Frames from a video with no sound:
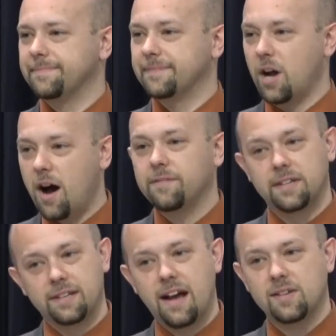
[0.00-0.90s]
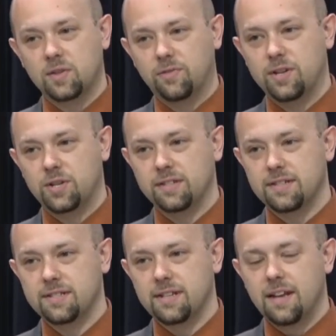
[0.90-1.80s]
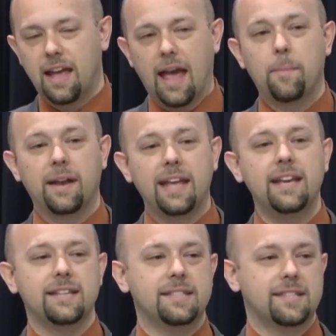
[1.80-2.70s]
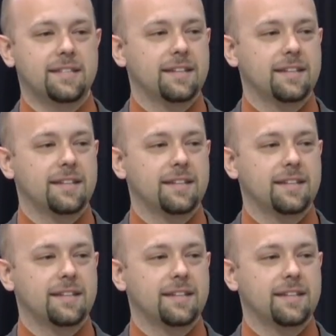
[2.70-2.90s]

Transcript: Often not sufficient. Eh, but His,